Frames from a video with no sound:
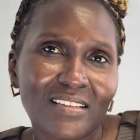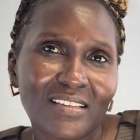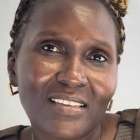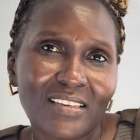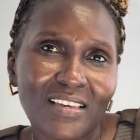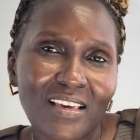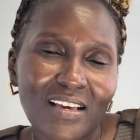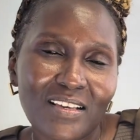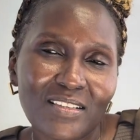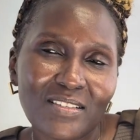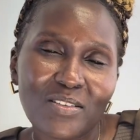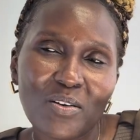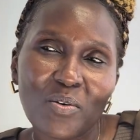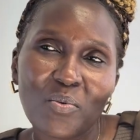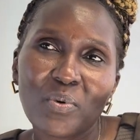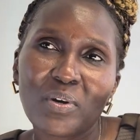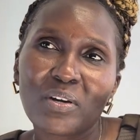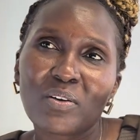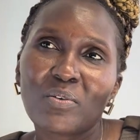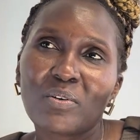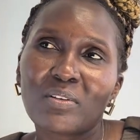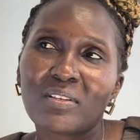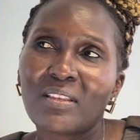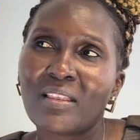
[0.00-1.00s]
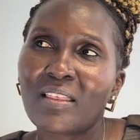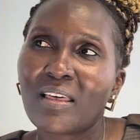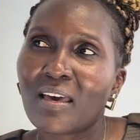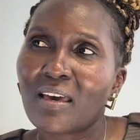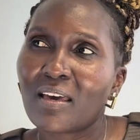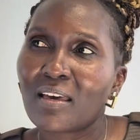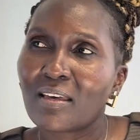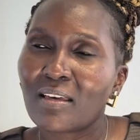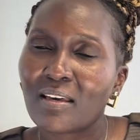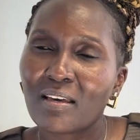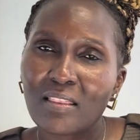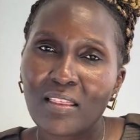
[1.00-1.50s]
Yeah, so we got
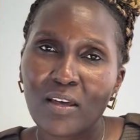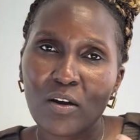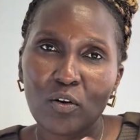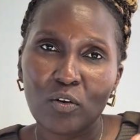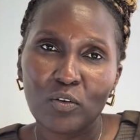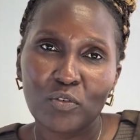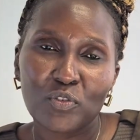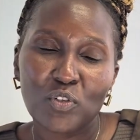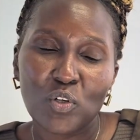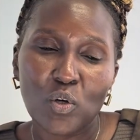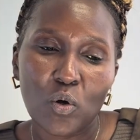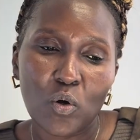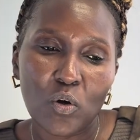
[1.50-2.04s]
the offshore